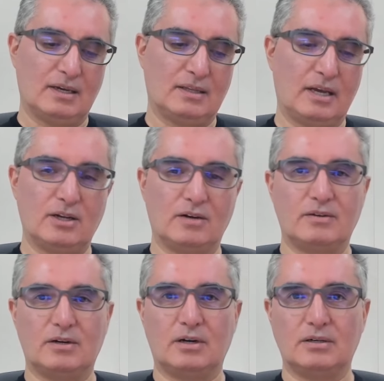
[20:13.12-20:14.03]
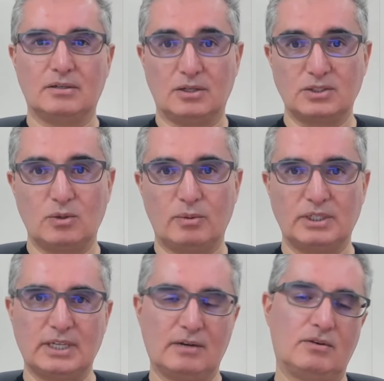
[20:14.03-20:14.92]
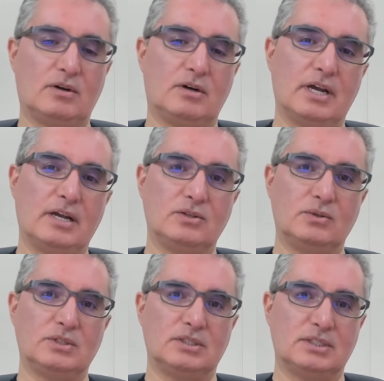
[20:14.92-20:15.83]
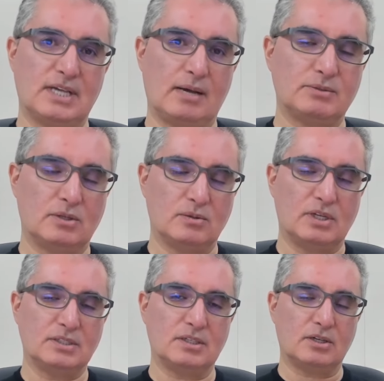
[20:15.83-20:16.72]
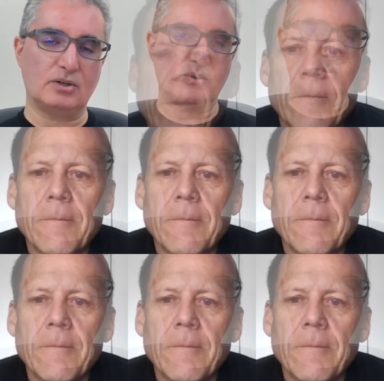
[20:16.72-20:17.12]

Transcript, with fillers: data for our customers and for our end users is absolutely secure.